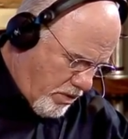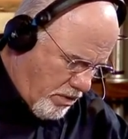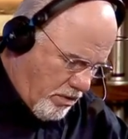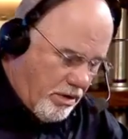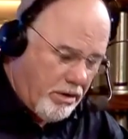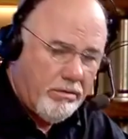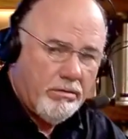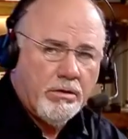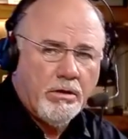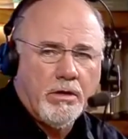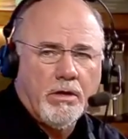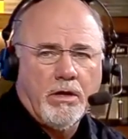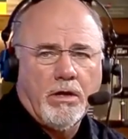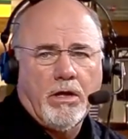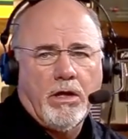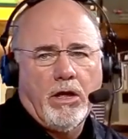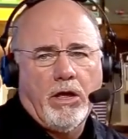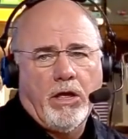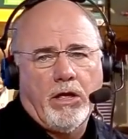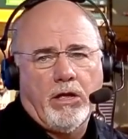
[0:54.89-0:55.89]
All right.
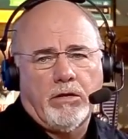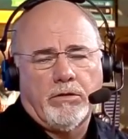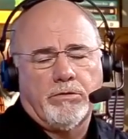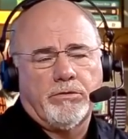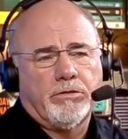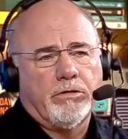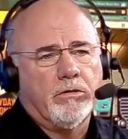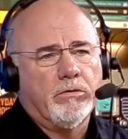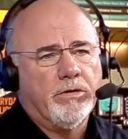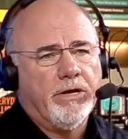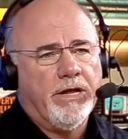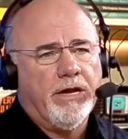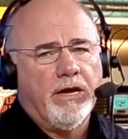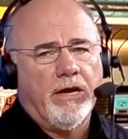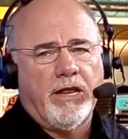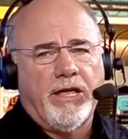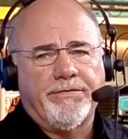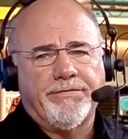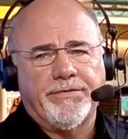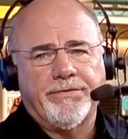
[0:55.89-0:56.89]
And so
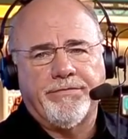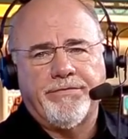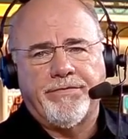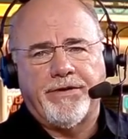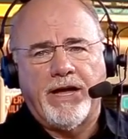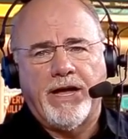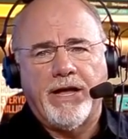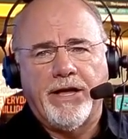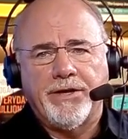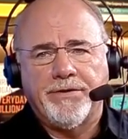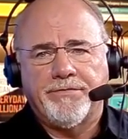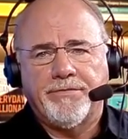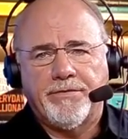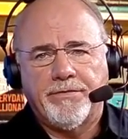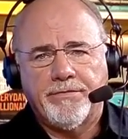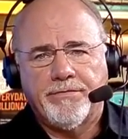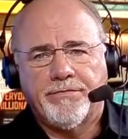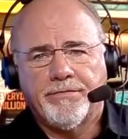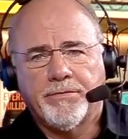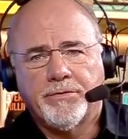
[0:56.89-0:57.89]

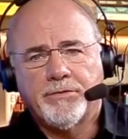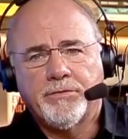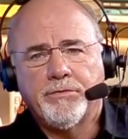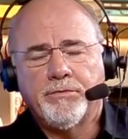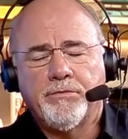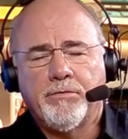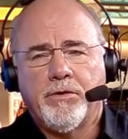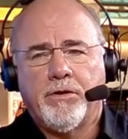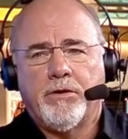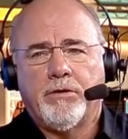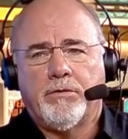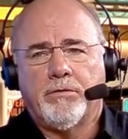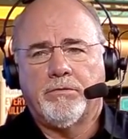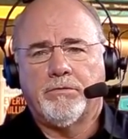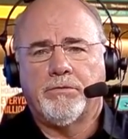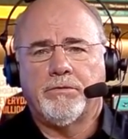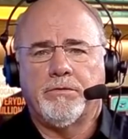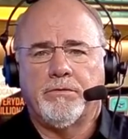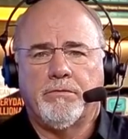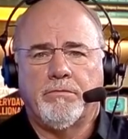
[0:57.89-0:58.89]
$11,500 for 2
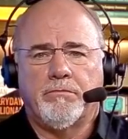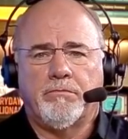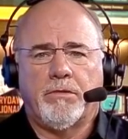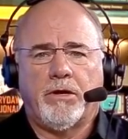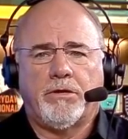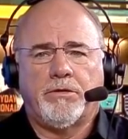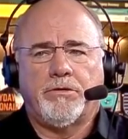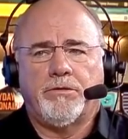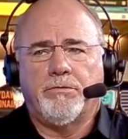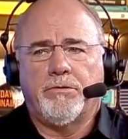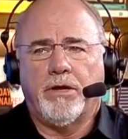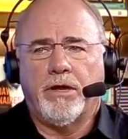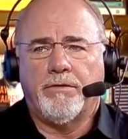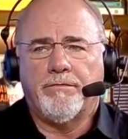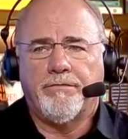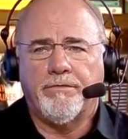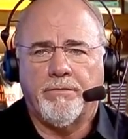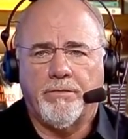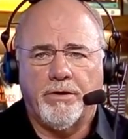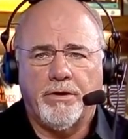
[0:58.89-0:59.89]
years makes you debt
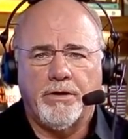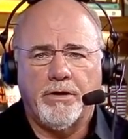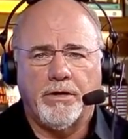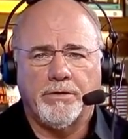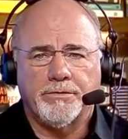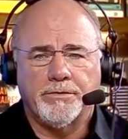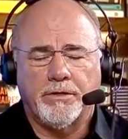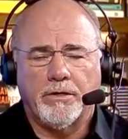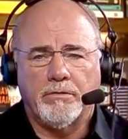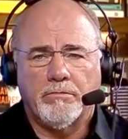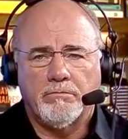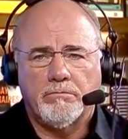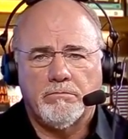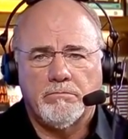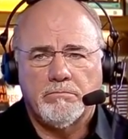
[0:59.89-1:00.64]
free, doesn't it?